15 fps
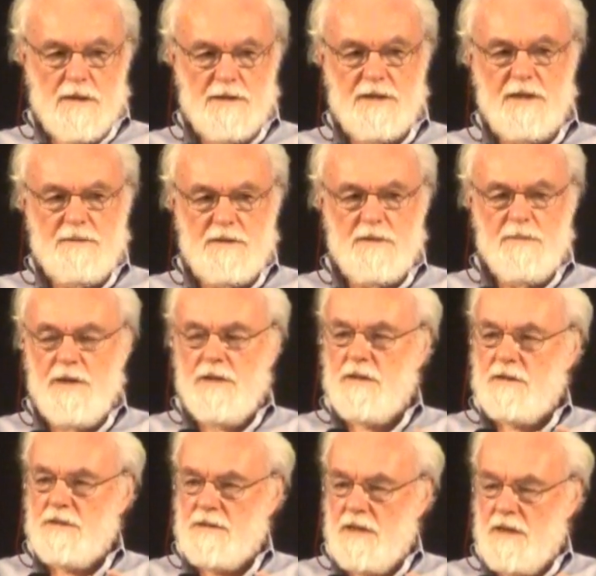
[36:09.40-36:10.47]
It seems to me
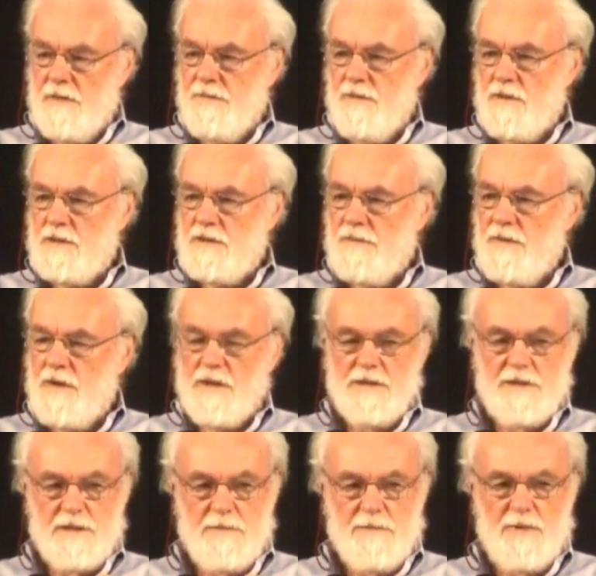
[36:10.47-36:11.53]
this, therefore, is a
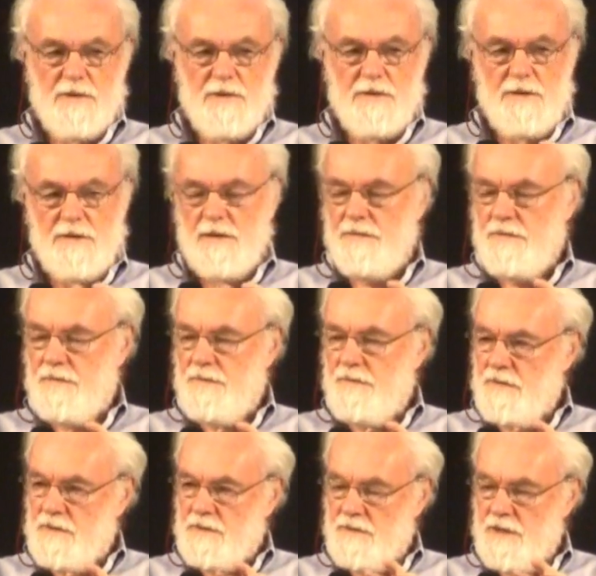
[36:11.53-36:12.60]
very simple
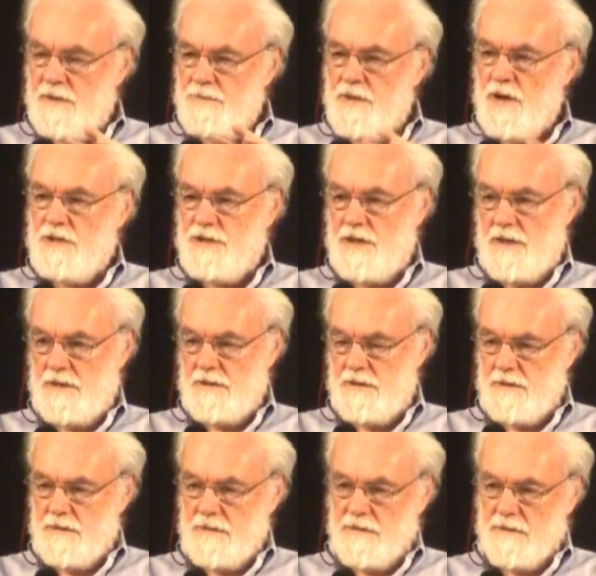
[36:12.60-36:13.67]
unitary project.